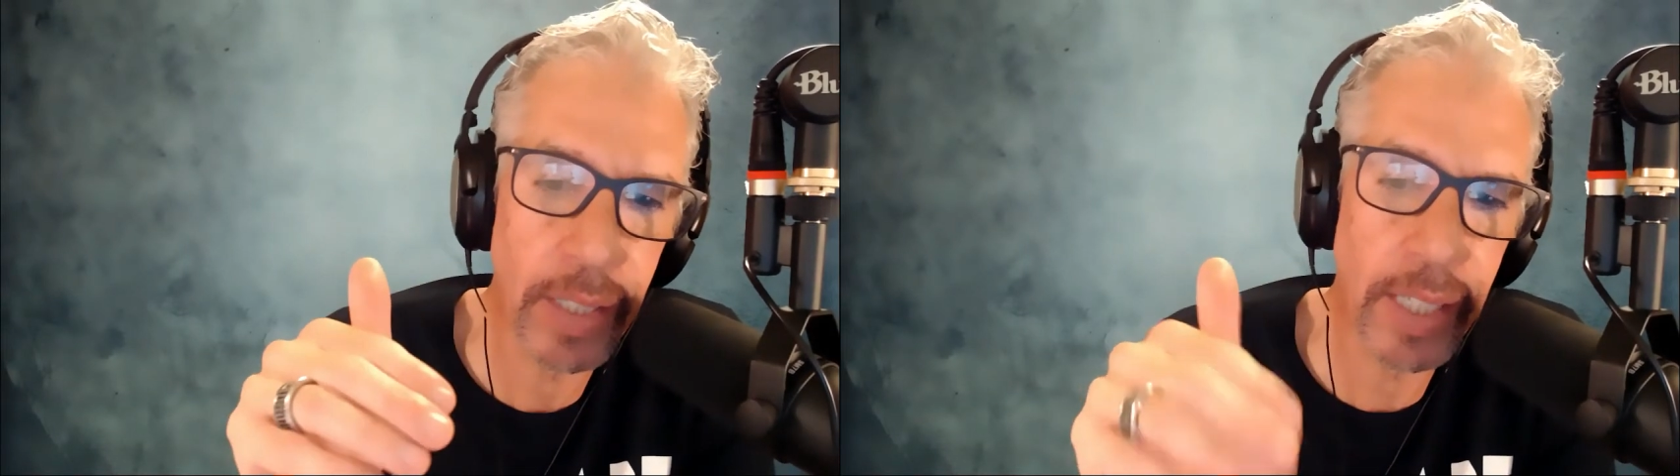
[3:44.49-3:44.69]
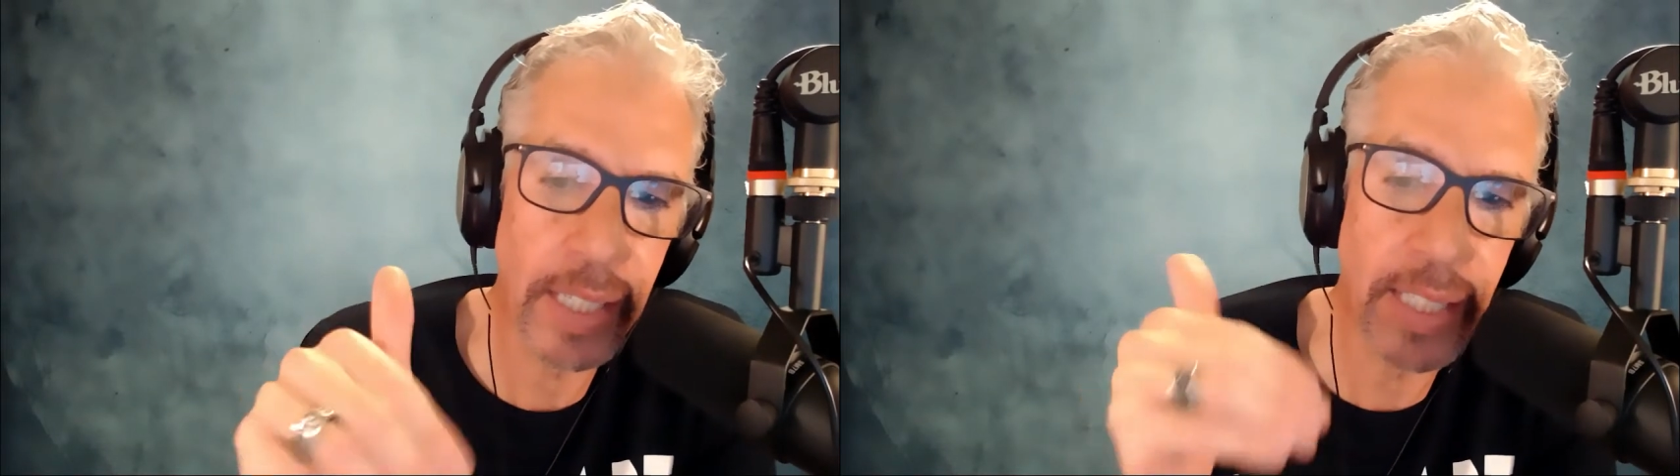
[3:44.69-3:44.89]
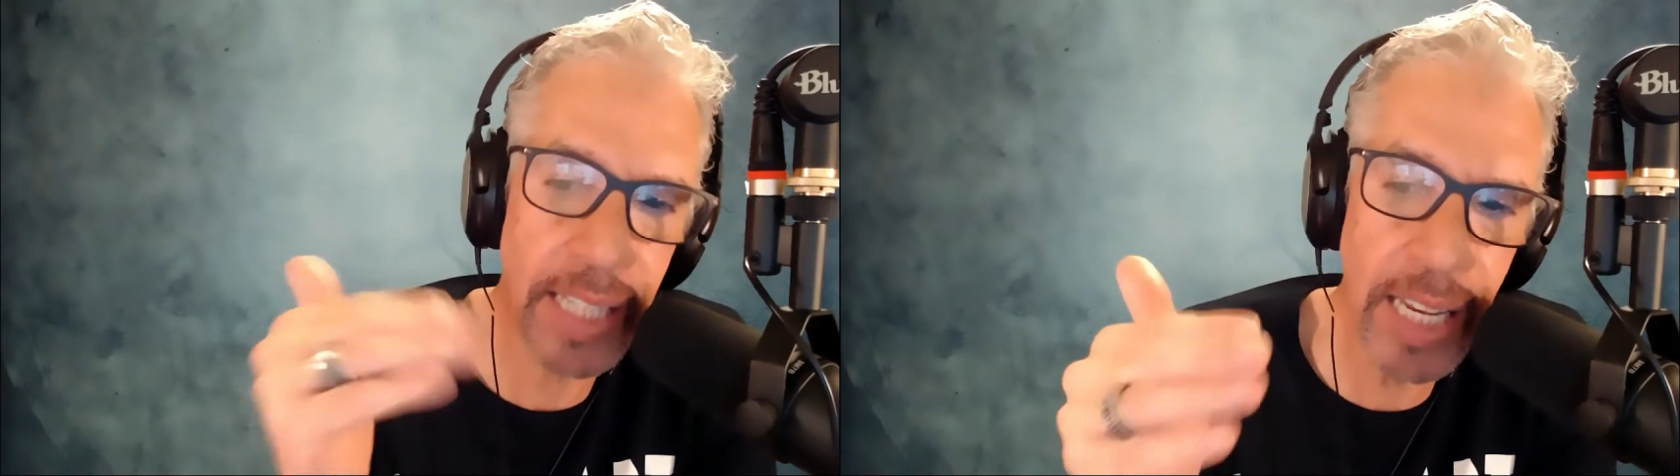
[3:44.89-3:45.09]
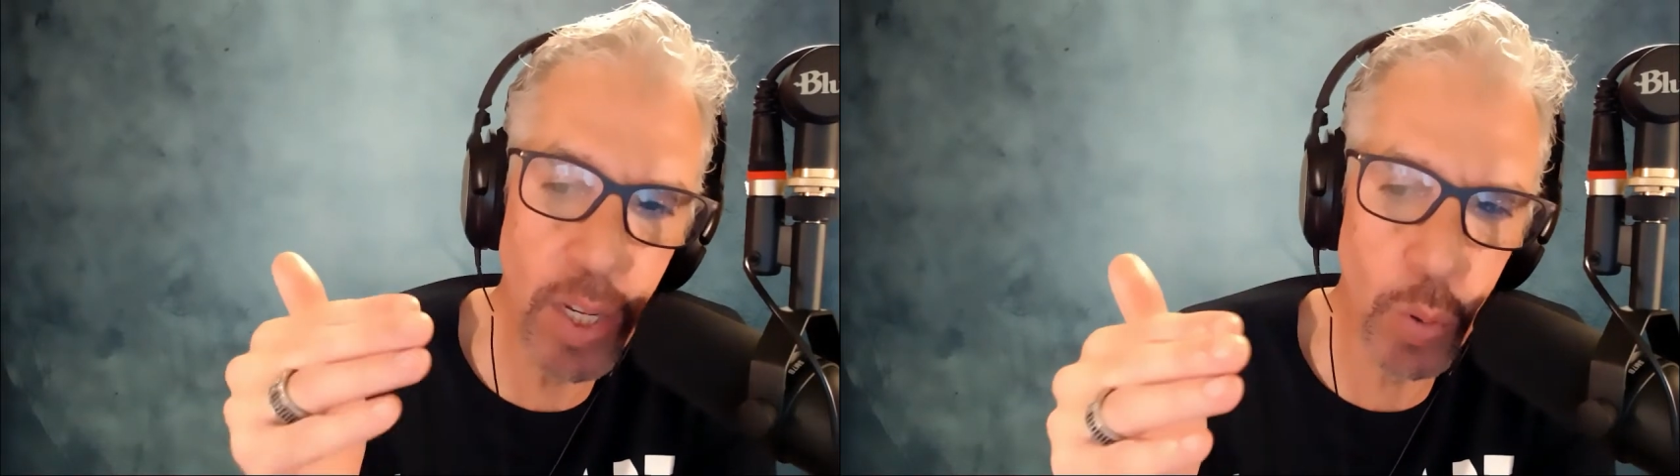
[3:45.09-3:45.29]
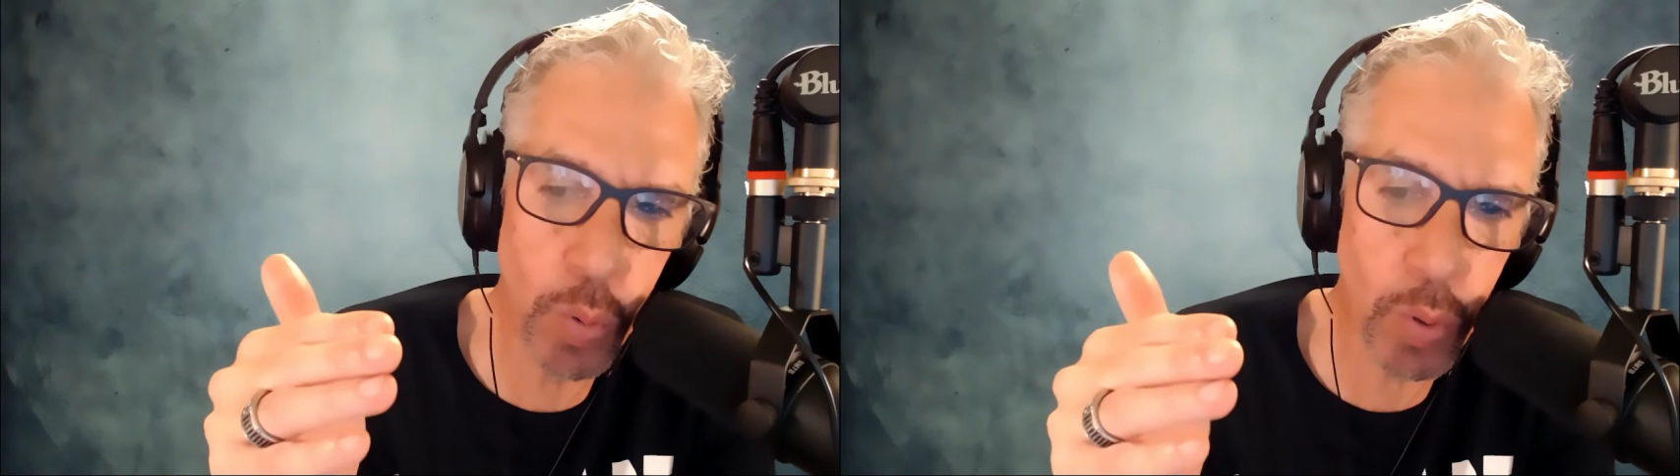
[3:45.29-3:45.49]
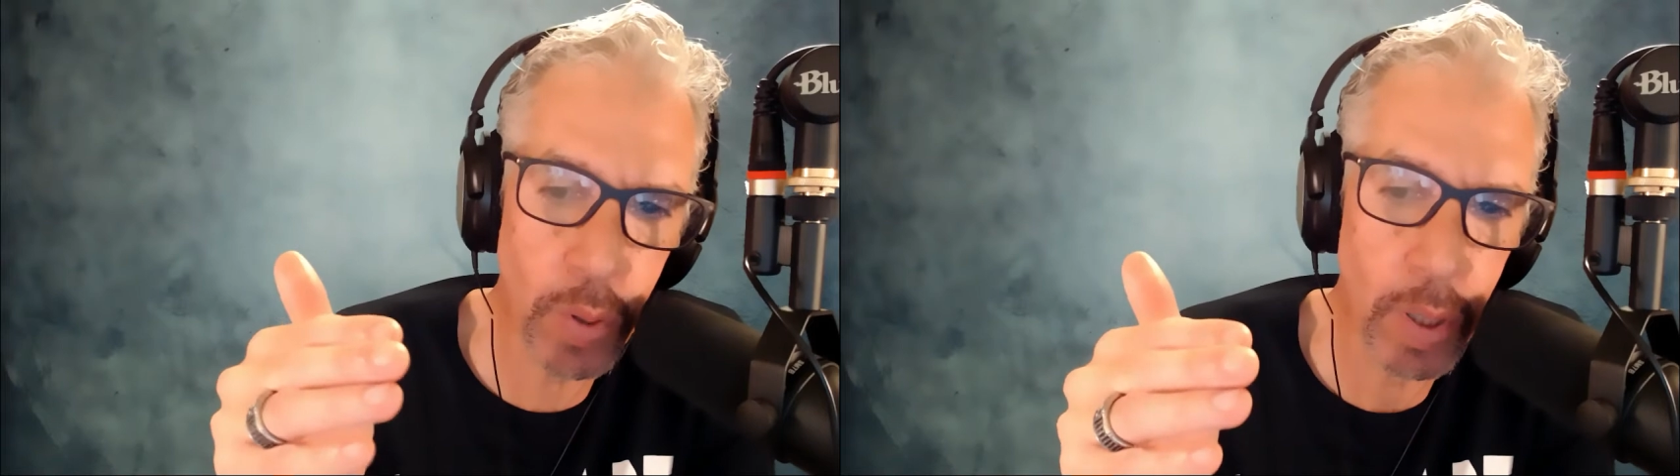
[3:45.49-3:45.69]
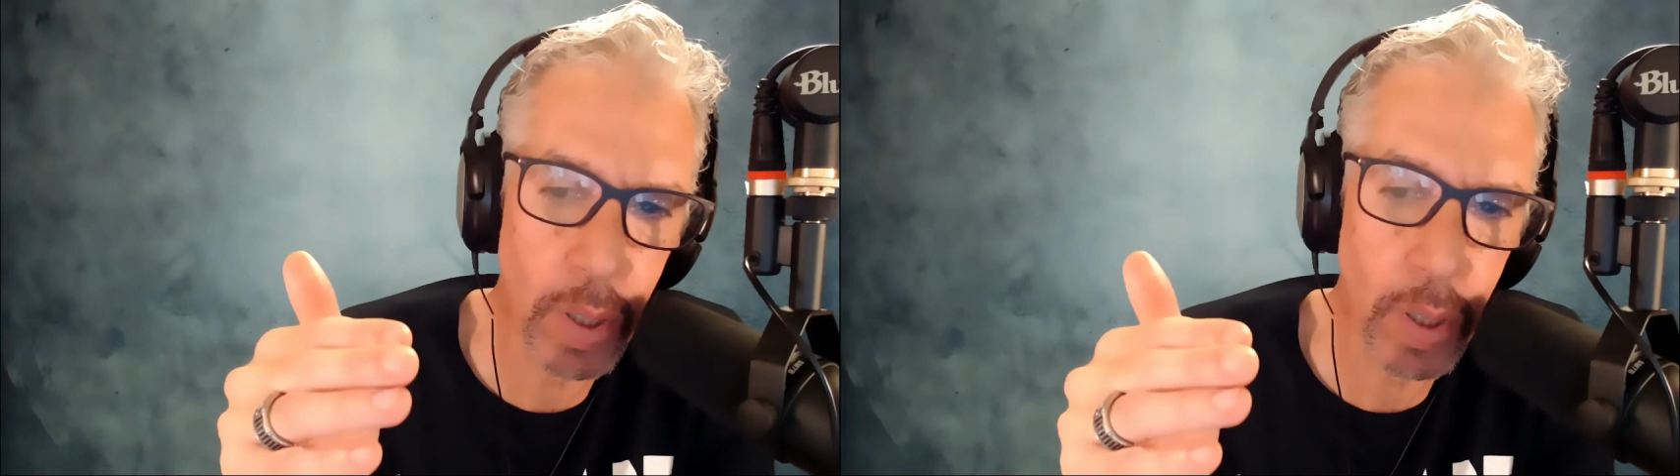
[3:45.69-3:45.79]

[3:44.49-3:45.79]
continues,